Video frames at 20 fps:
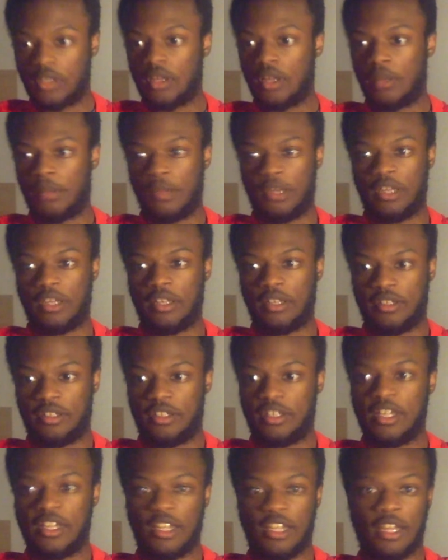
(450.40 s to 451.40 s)
I mean,
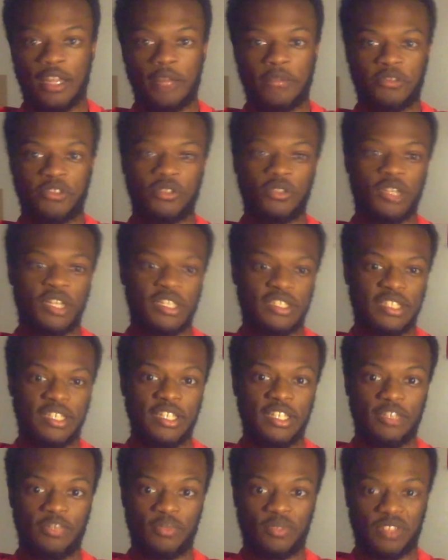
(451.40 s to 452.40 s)
then again, I'm still not saying
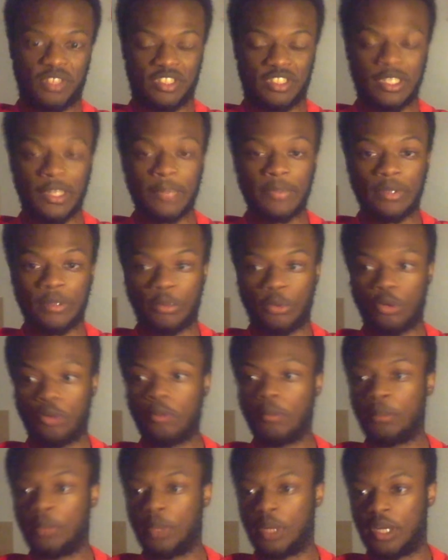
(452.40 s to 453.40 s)
this was acceptable,
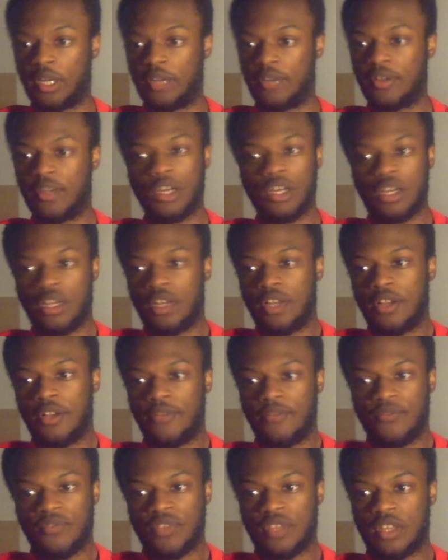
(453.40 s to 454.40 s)
but
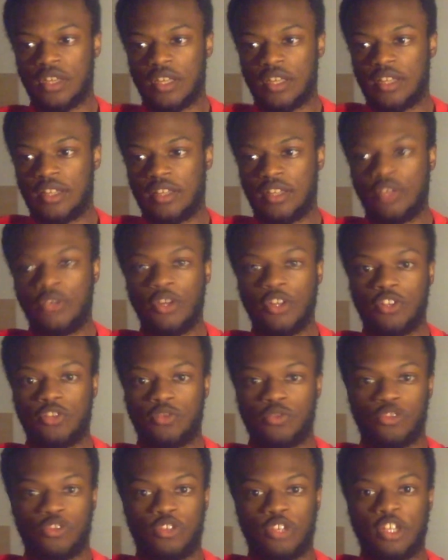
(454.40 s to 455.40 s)

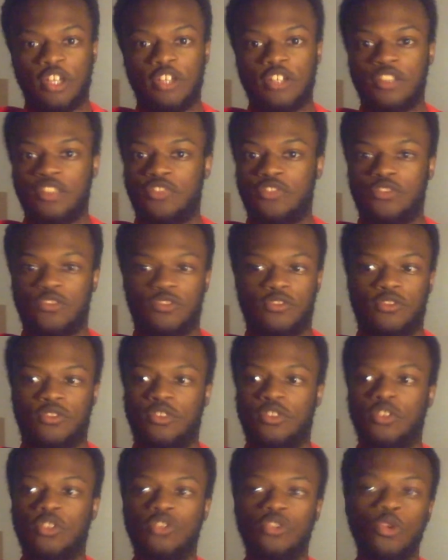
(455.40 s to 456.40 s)

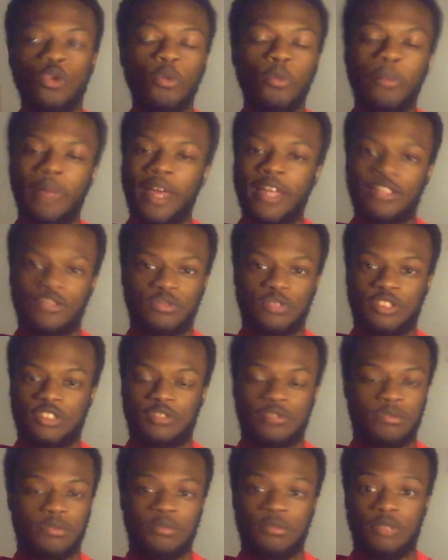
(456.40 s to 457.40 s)
this whole match which is
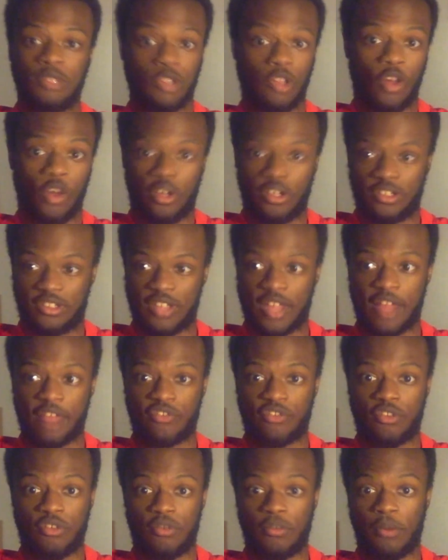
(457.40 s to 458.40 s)
lost
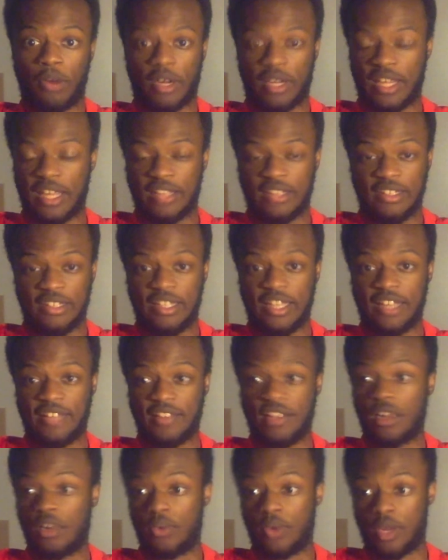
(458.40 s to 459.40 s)
after Mark Anthony Kay
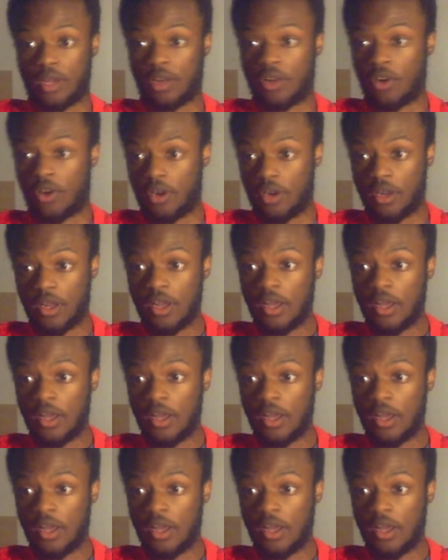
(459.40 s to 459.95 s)
got a red card.